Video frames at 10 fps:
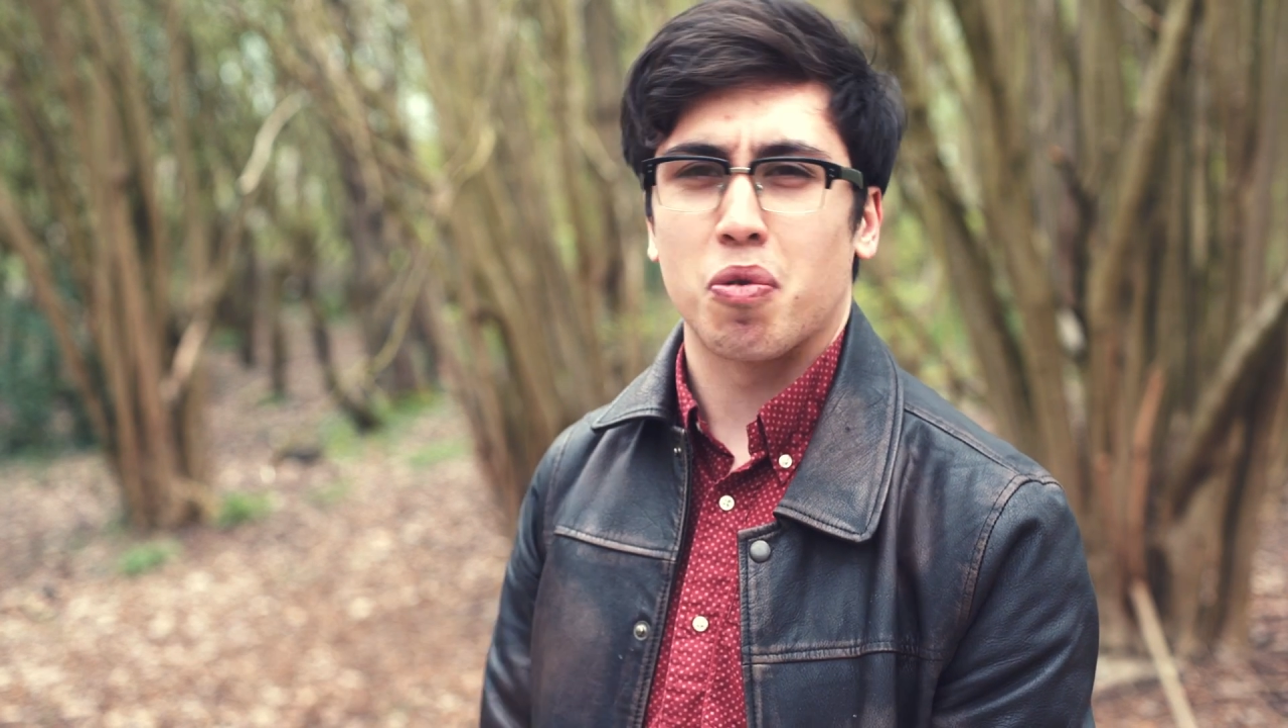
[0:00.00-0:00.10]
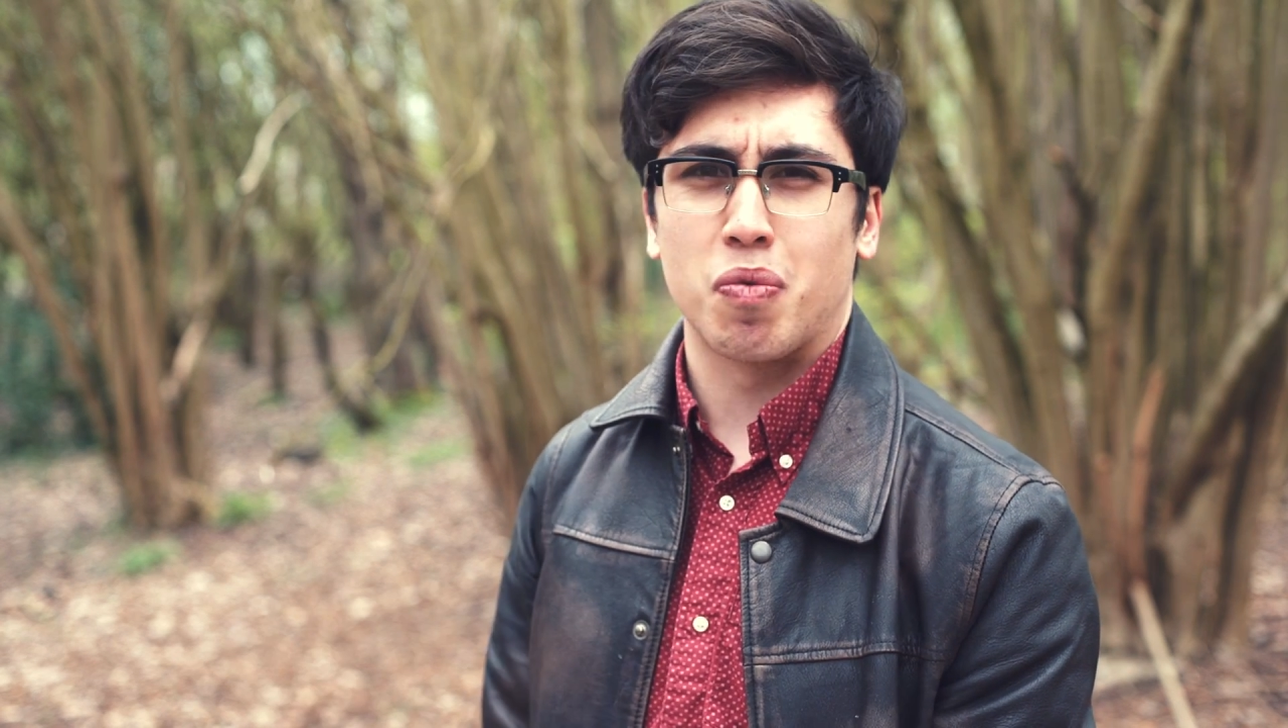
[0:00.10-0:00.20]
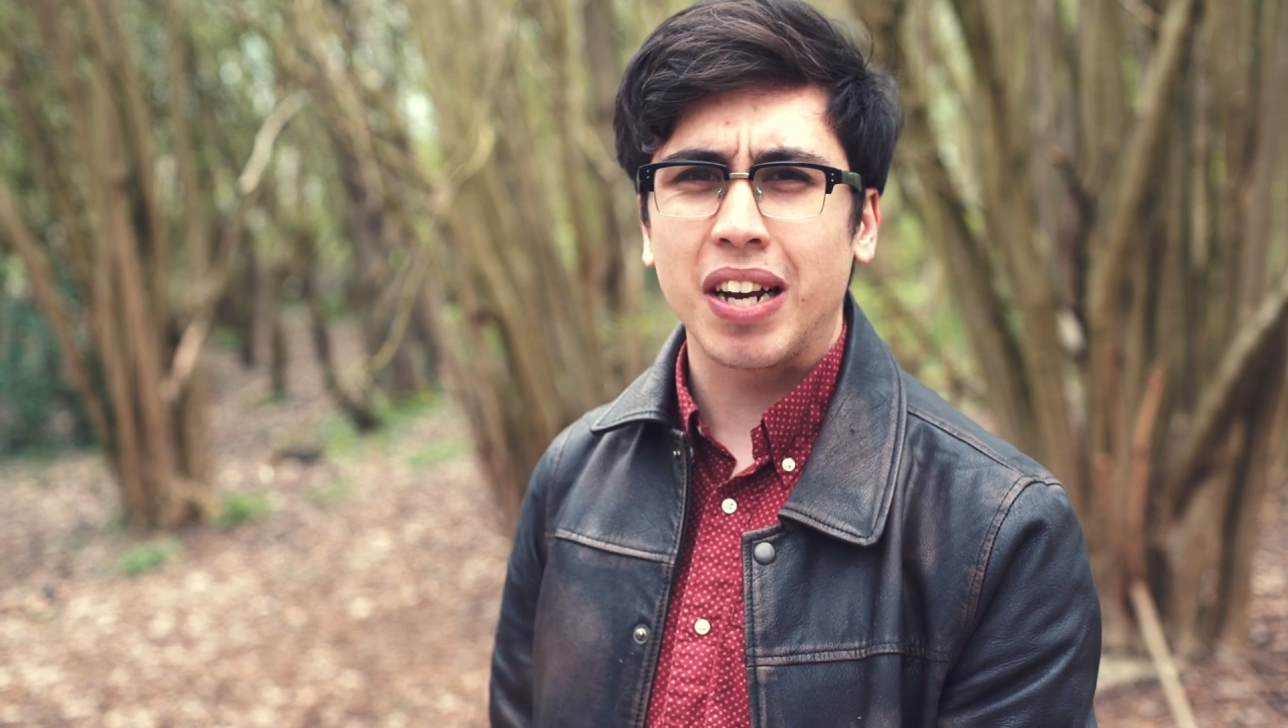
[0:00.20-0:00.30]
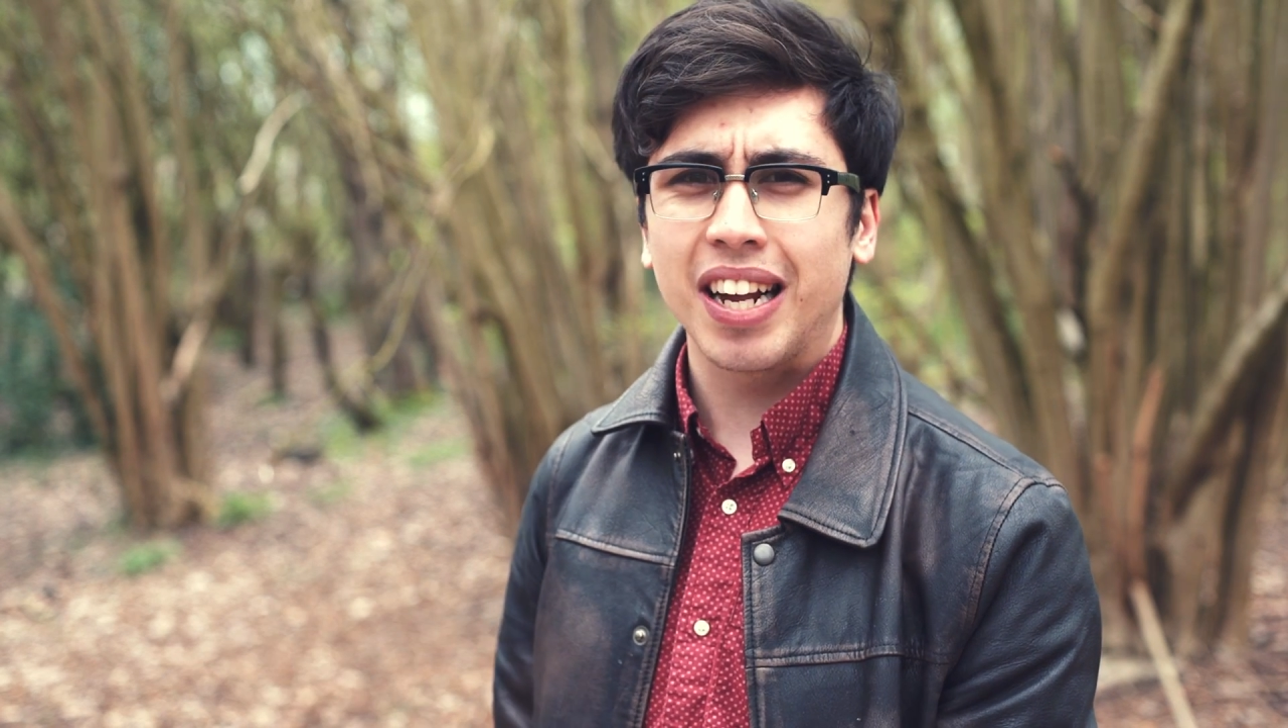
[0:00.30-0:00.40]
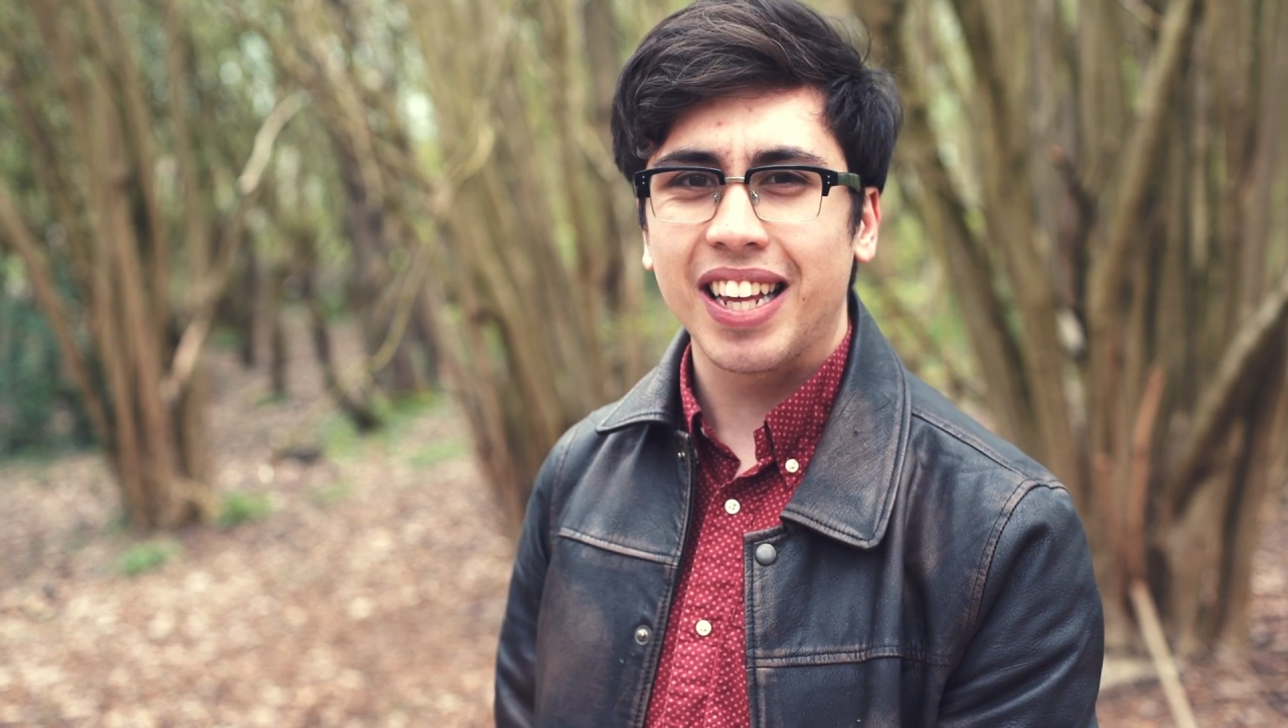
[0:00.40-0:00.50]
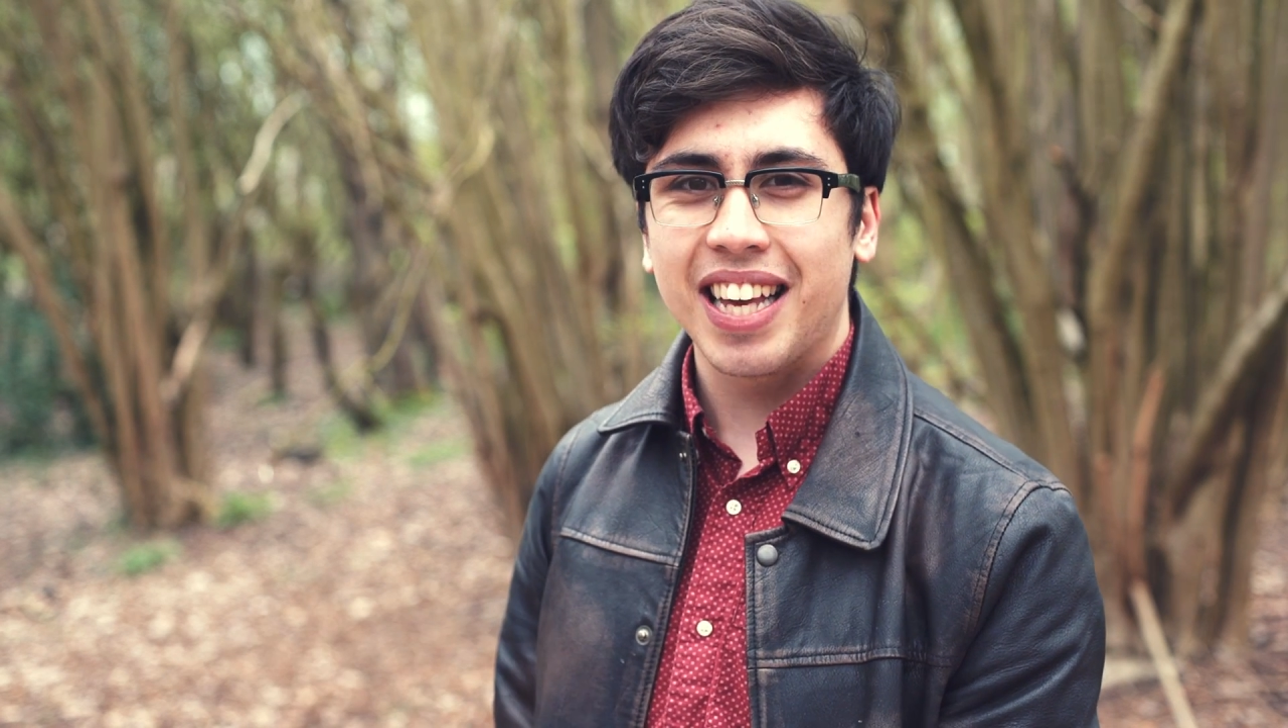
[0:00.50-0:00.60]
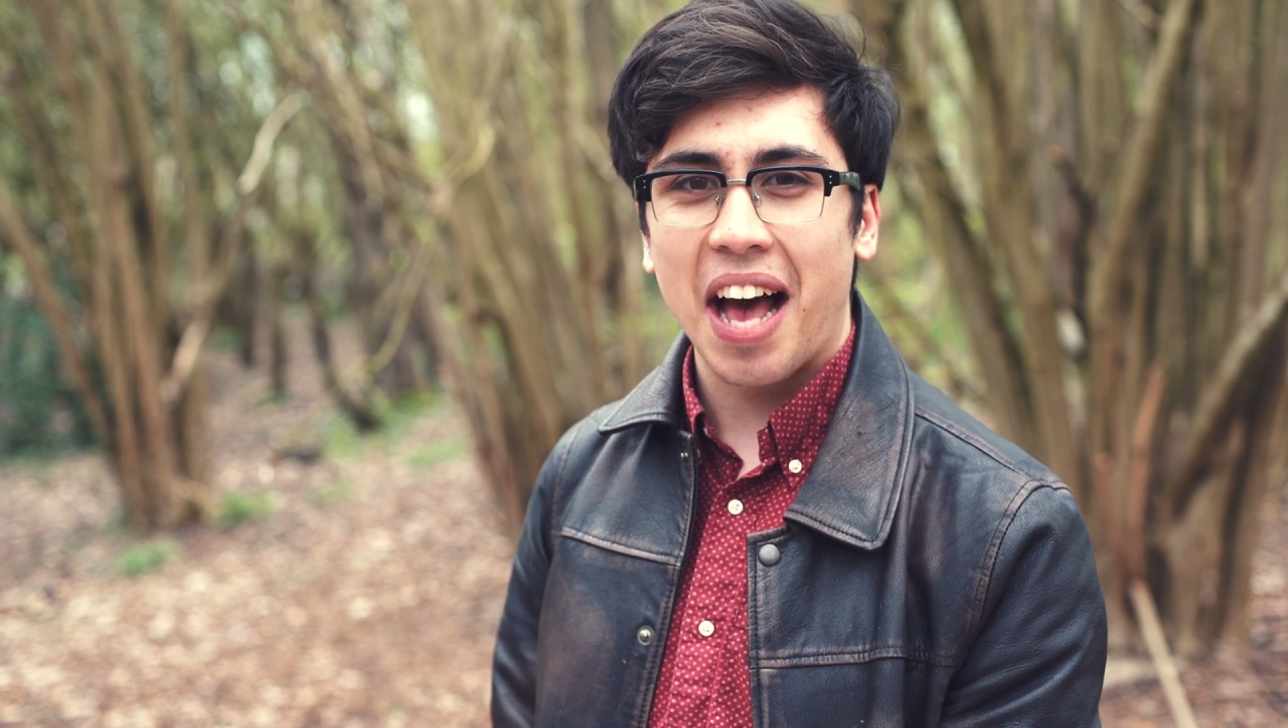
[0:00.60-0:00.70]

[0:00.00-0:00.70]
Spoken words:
really